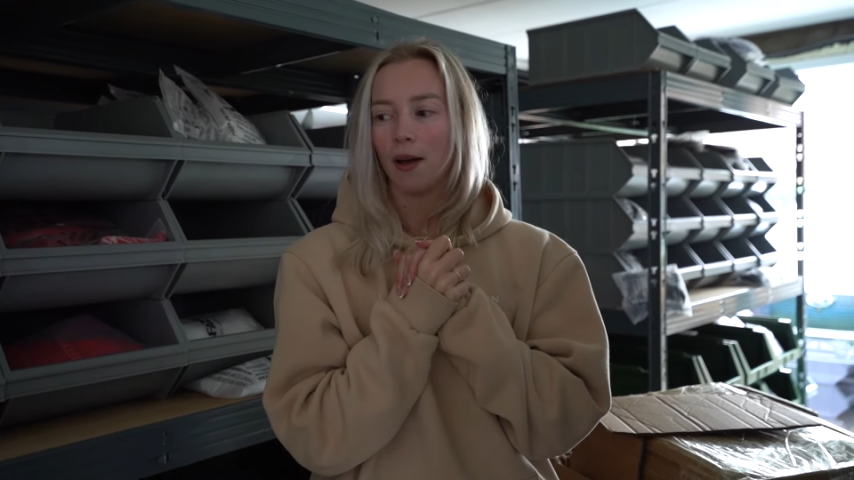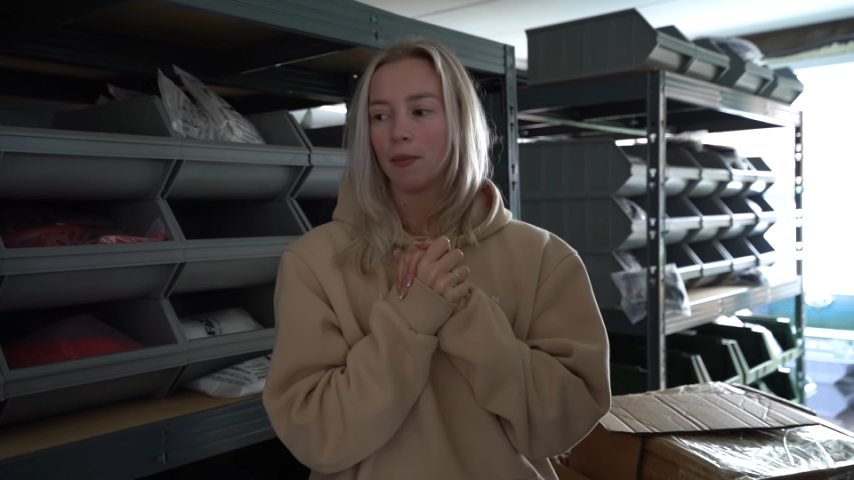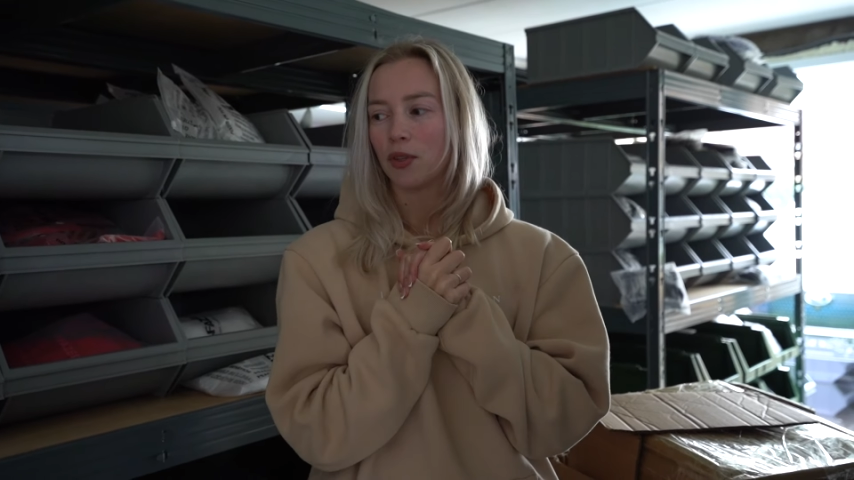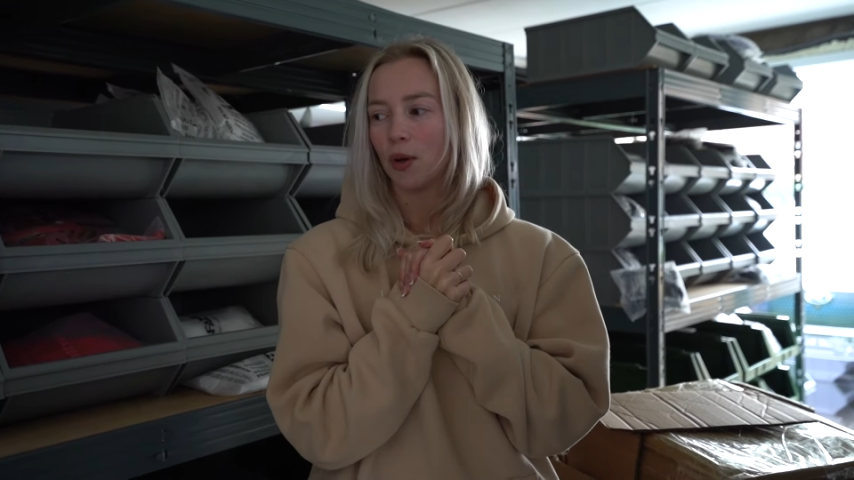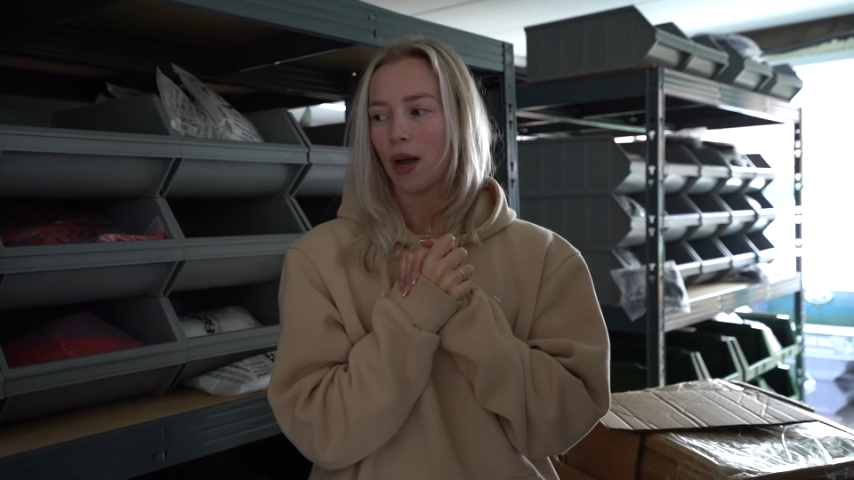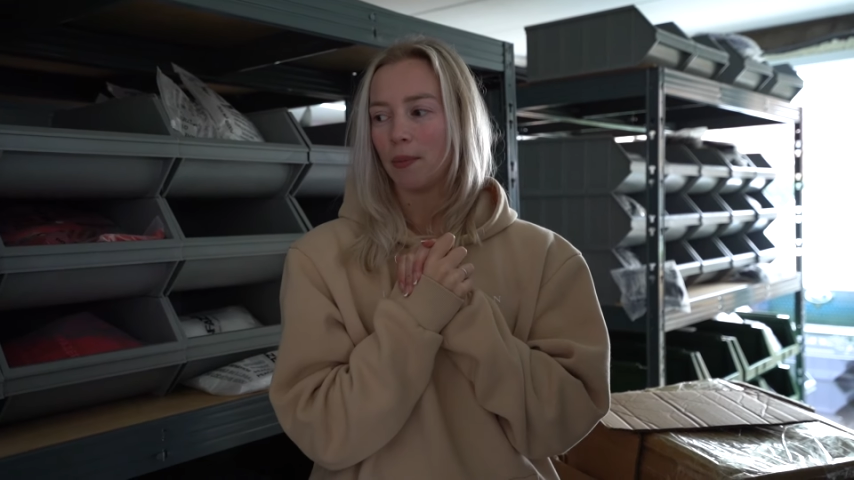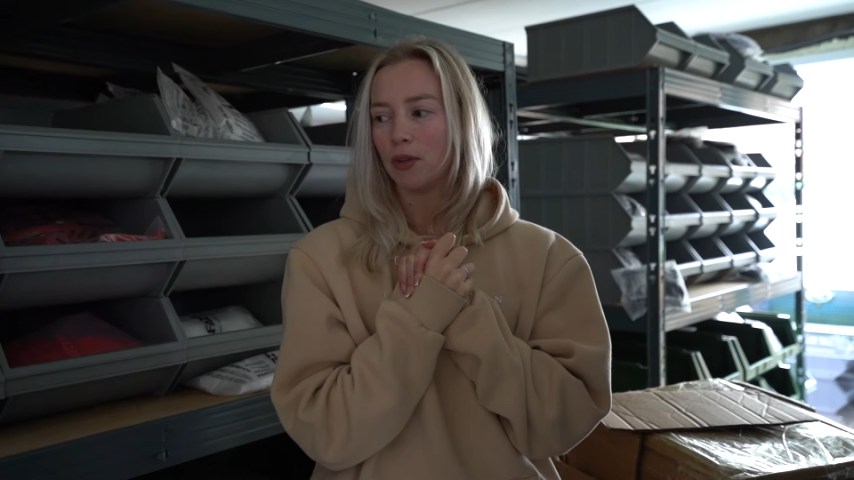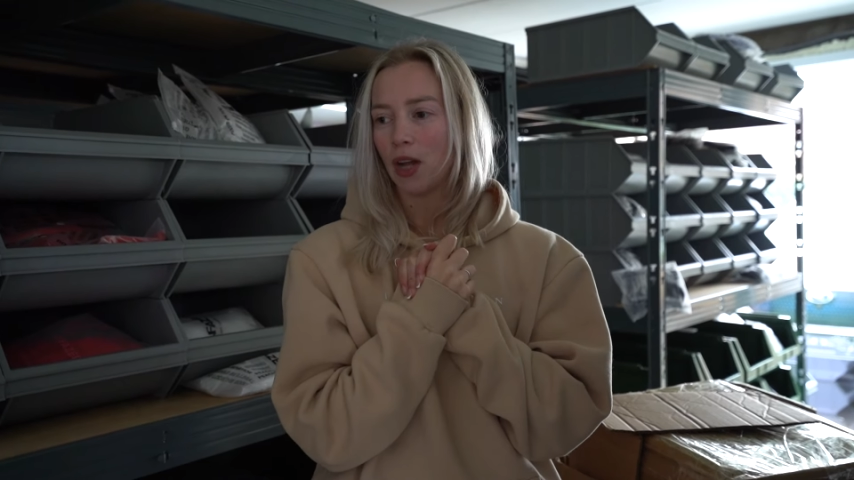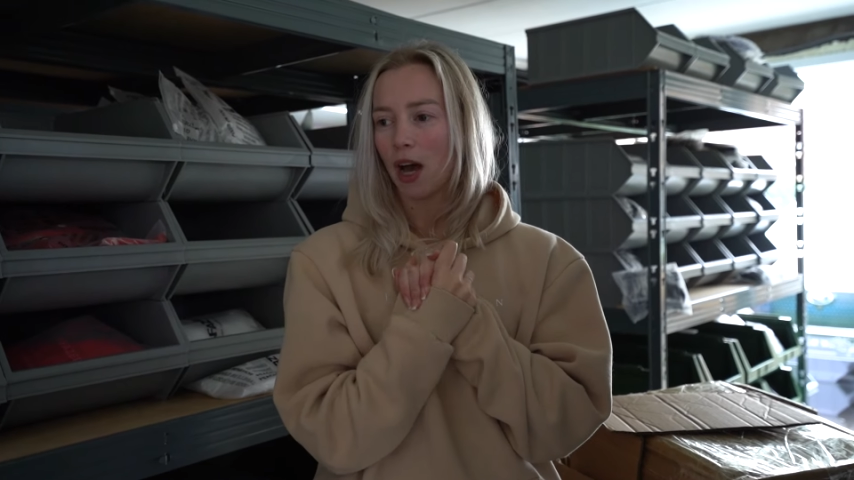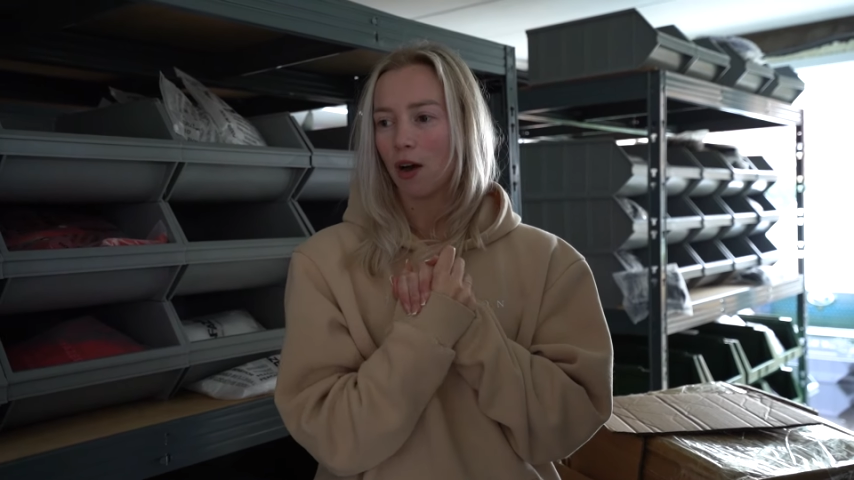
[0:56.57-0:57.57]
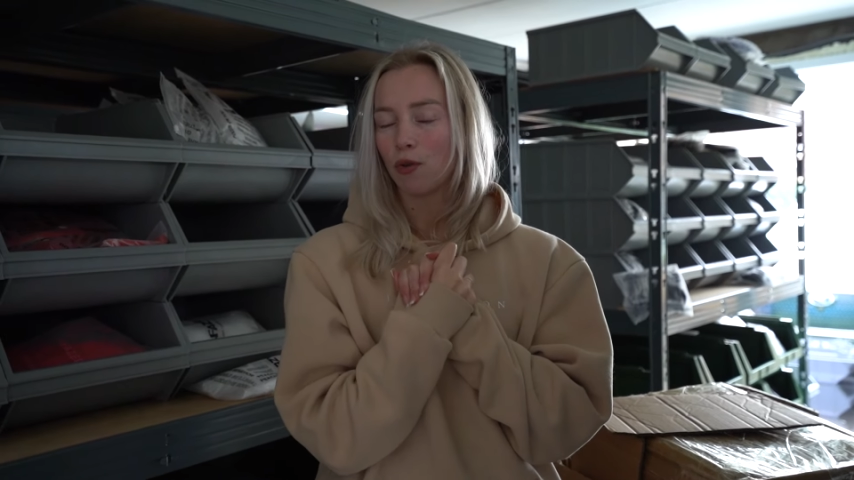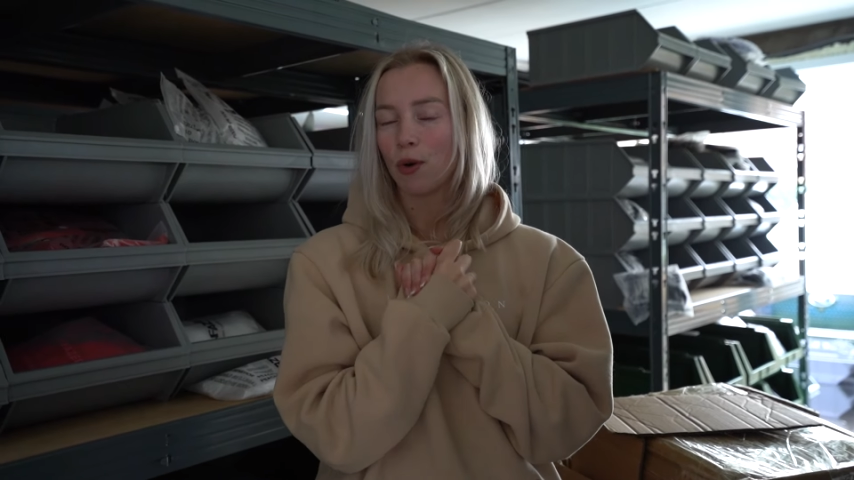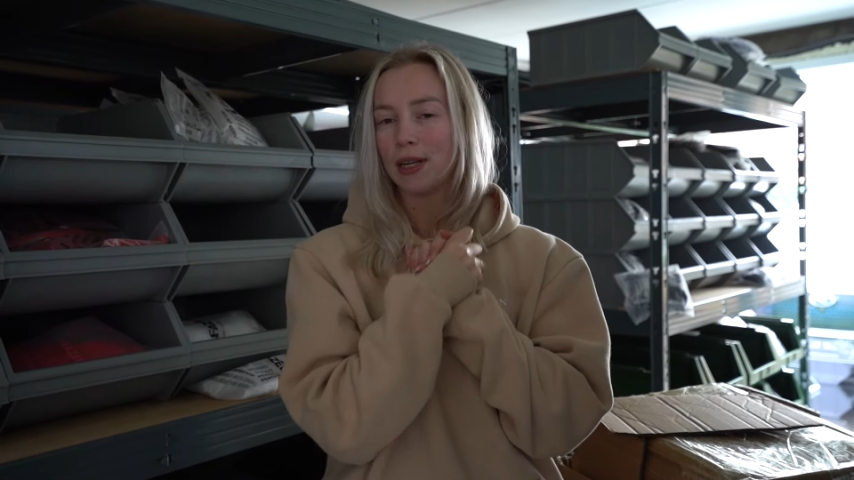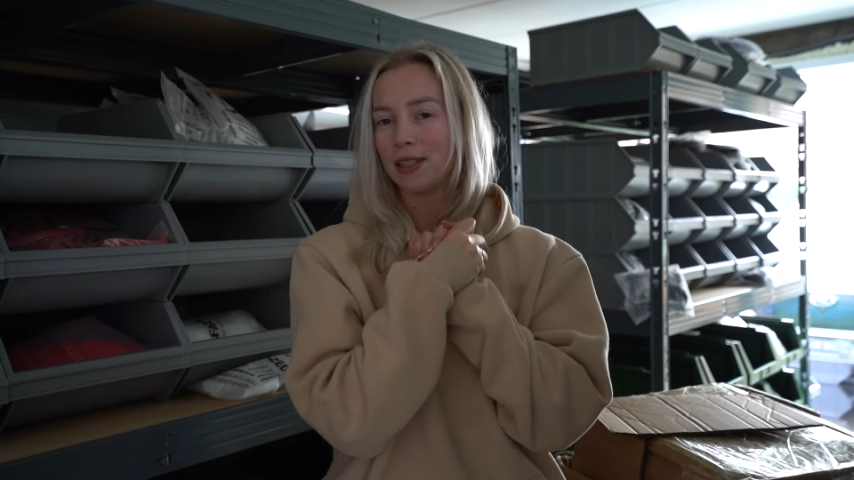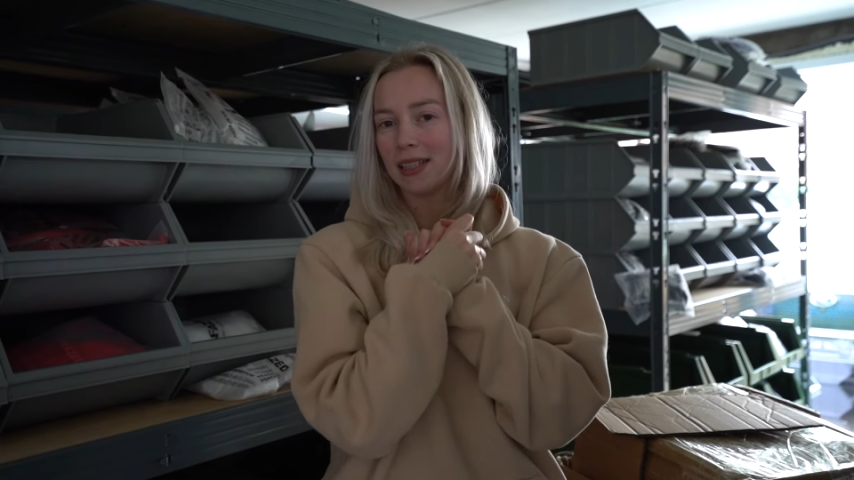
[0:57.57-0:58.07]
So I'm now
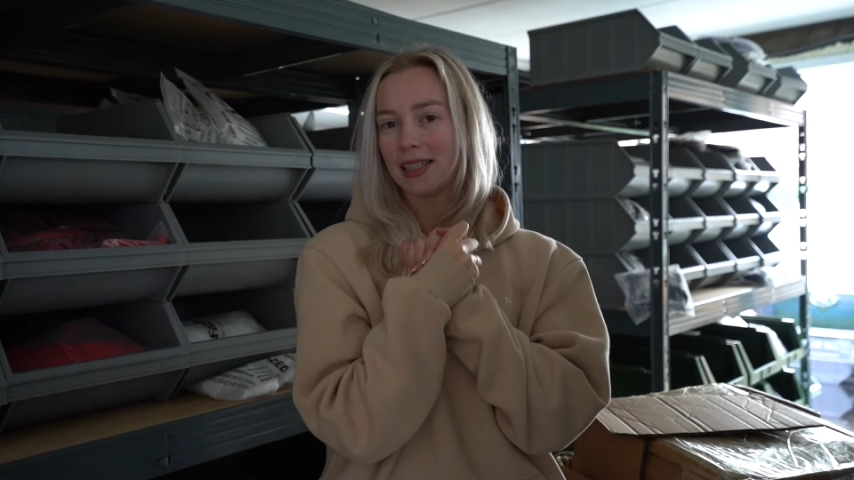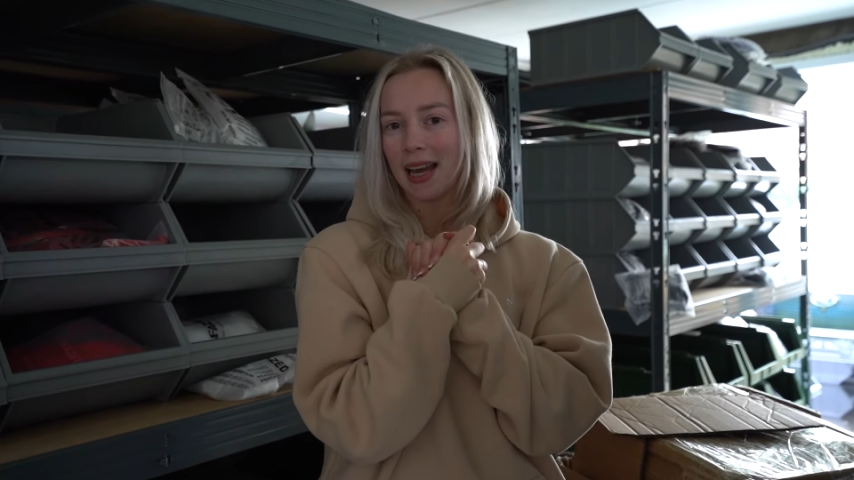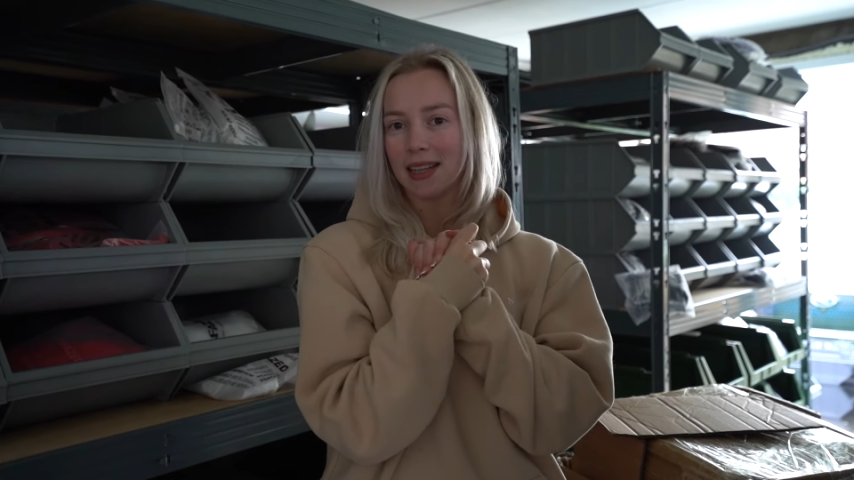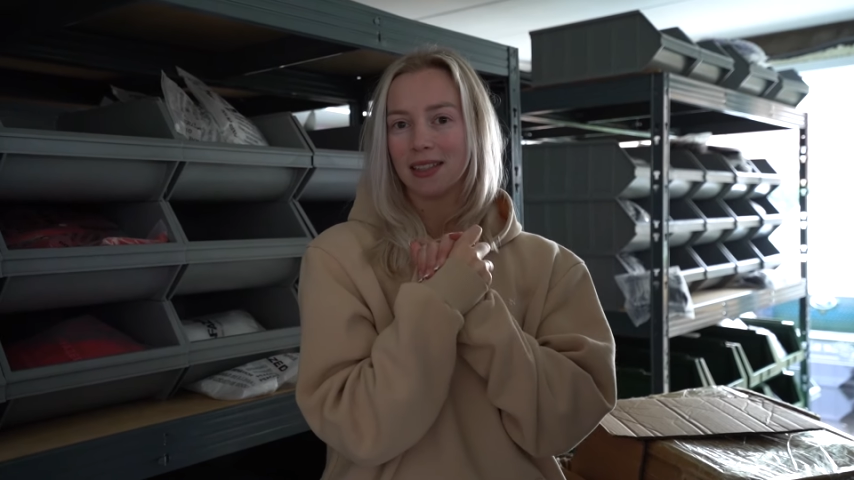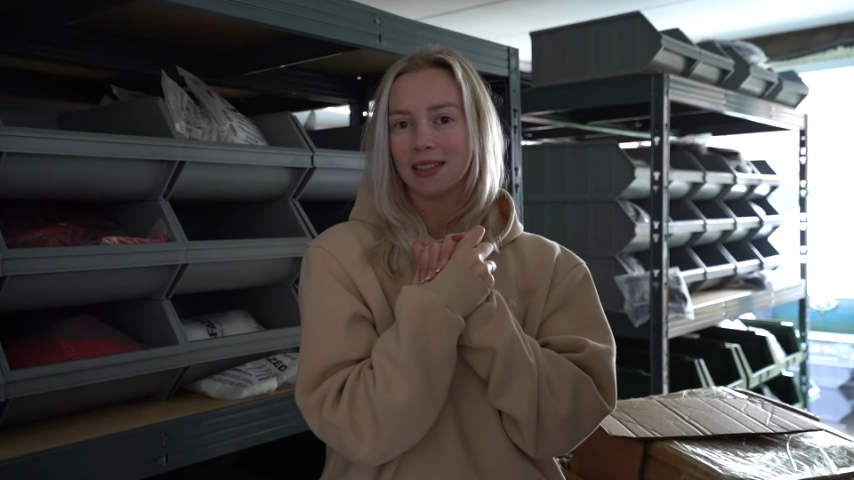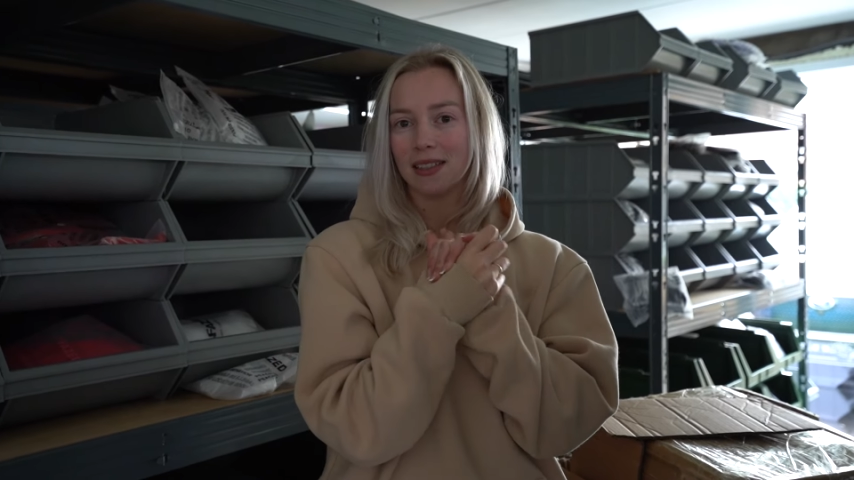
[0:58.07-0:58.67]
going to get